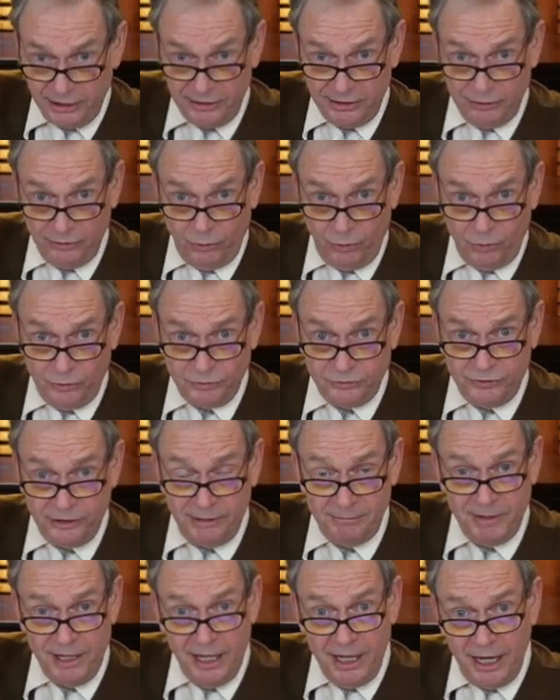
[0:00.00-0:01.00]
the local
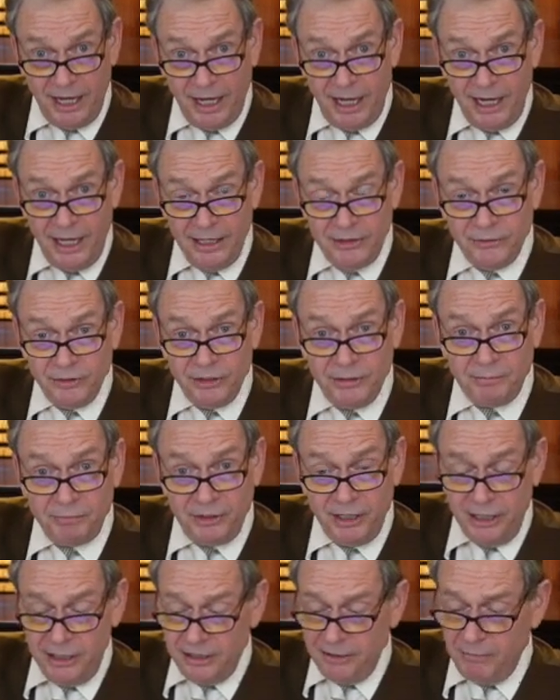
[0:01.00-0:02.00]
team, and they're going to
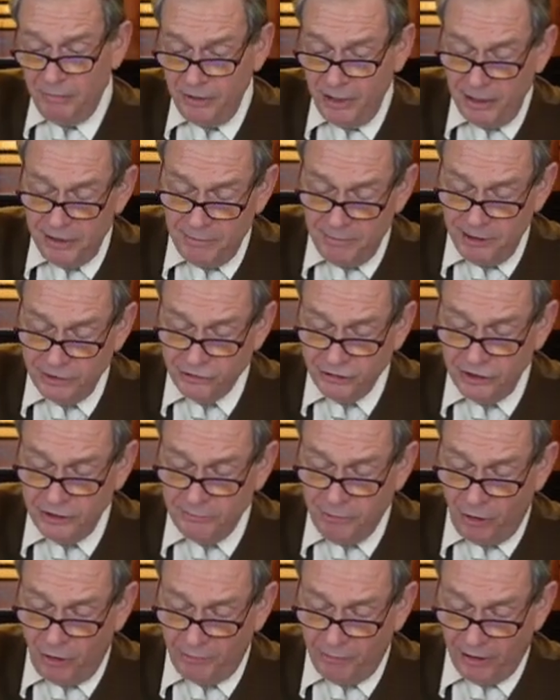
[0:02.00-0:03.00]
play in the Major
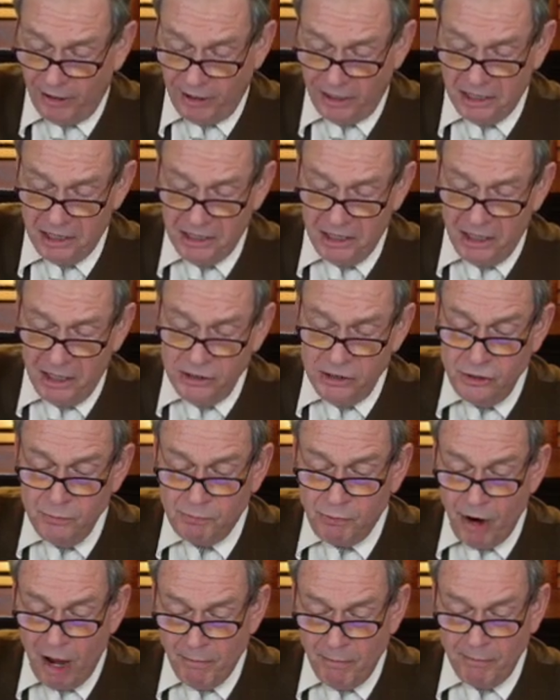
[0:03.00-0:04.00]
League ballpark. You
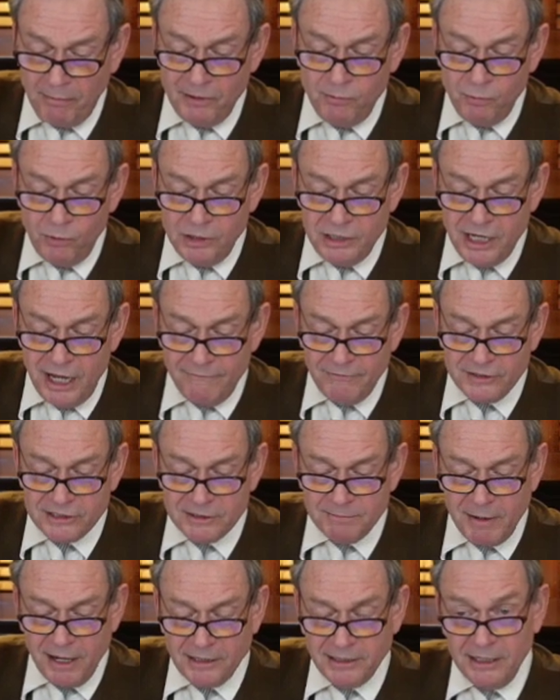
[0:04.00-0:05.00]
probably wouldn't have
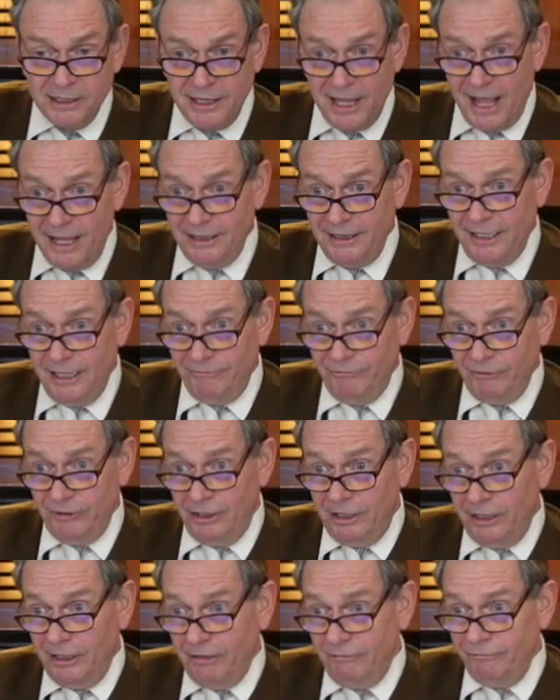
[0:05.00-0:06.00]
expected that
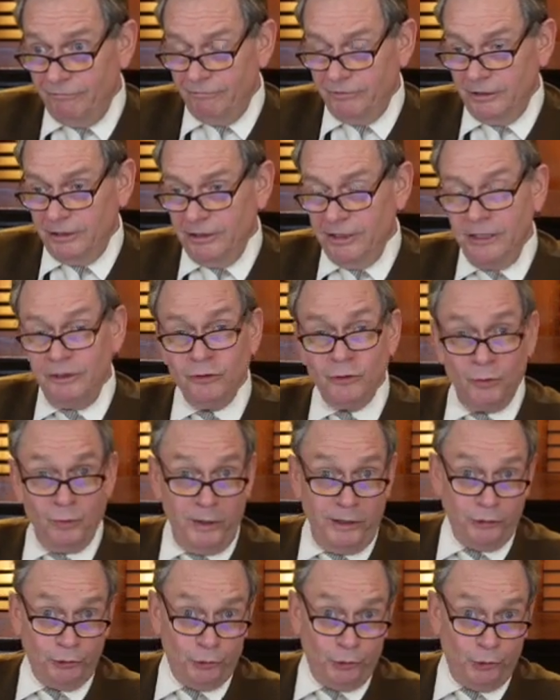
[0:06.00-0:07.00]
level of
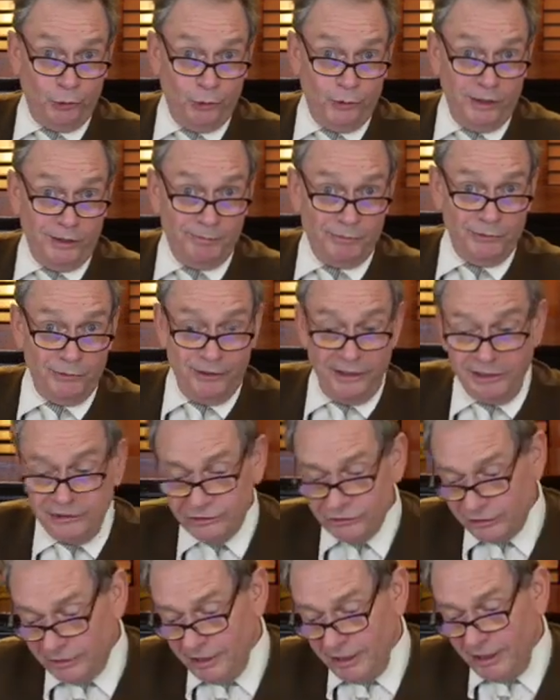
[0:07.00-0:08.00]
interracial
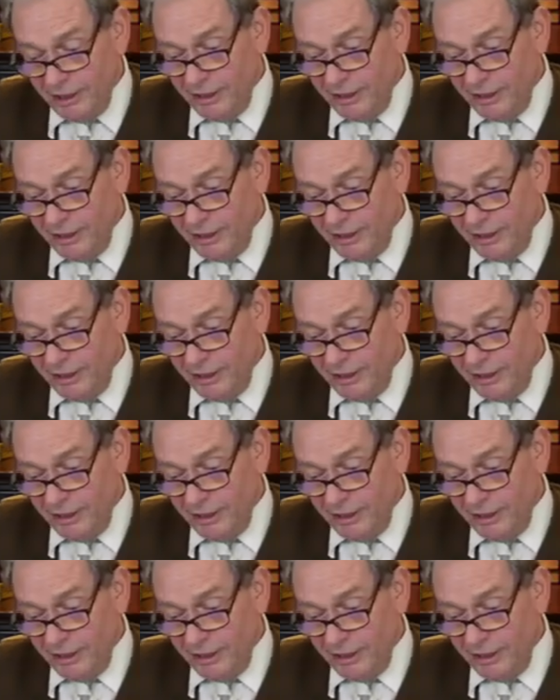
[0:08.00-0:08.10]
cooperation